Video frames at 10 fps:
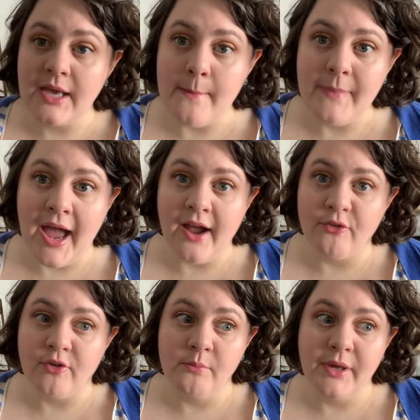come back
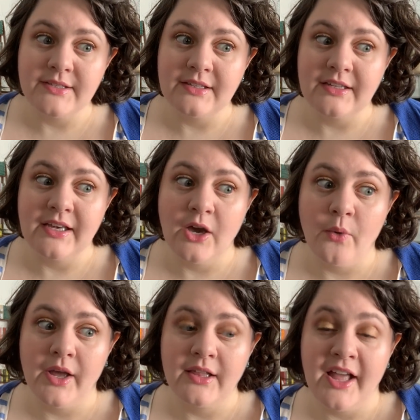from basically
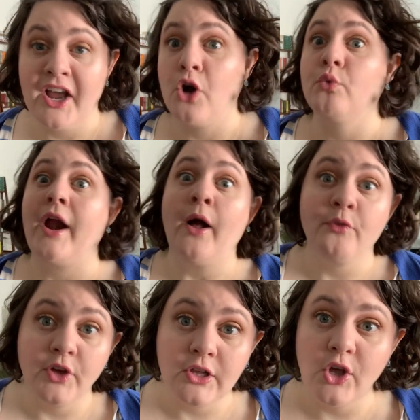going like around
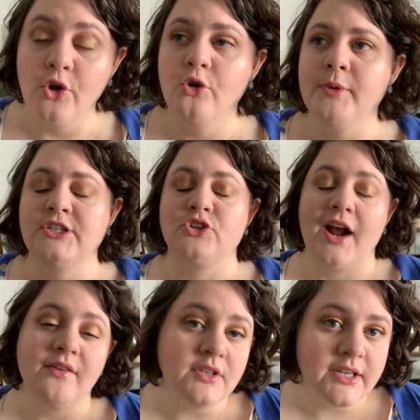the globe and
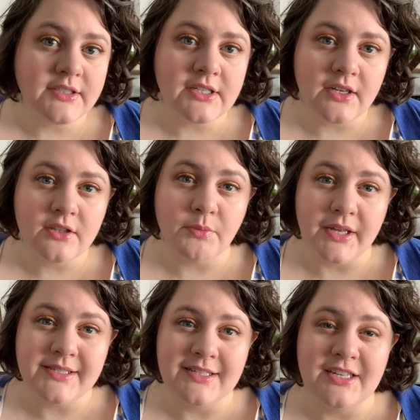traveling to the
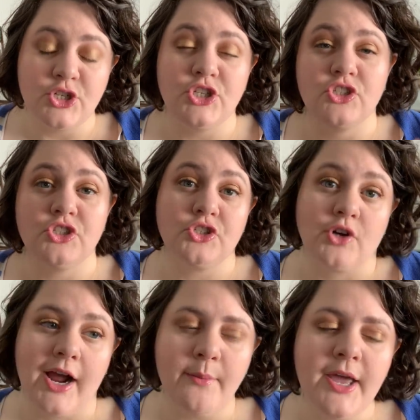places that she's
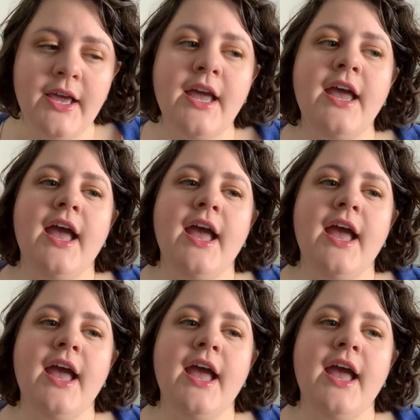describing.